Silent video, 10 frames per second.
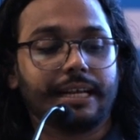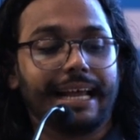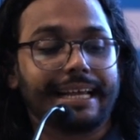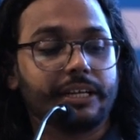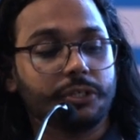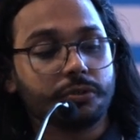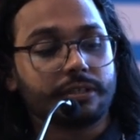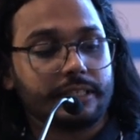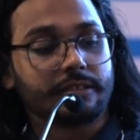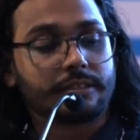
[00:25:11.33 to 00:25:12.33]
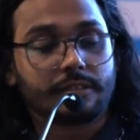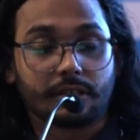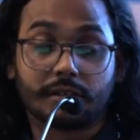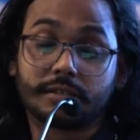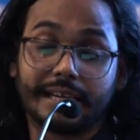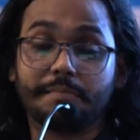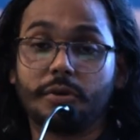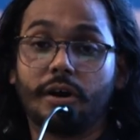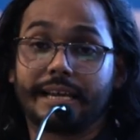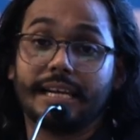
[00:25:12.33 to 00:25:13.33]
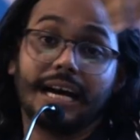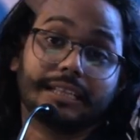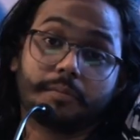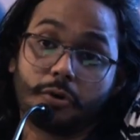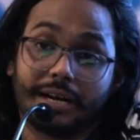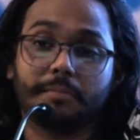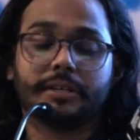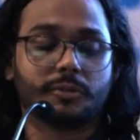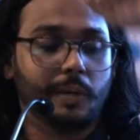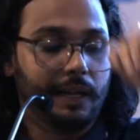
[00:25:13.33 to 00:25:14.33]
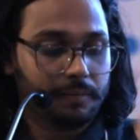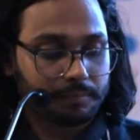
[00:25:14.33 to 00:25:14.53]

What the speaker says: And I can use this same block in other programs as well.